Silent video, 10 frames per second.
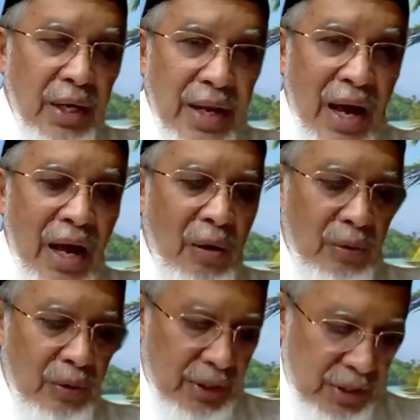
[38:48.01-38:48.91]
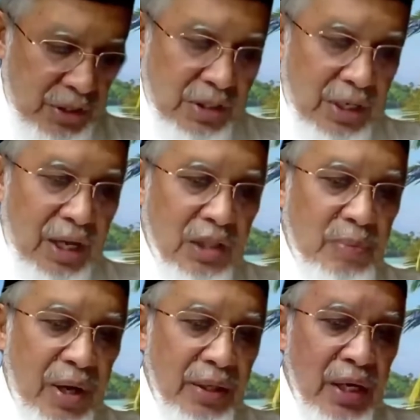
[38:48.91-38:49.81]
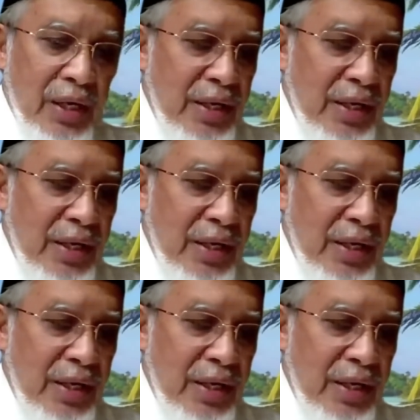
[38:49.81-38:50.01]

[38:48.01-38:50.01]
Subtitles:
Now, and this is the last part,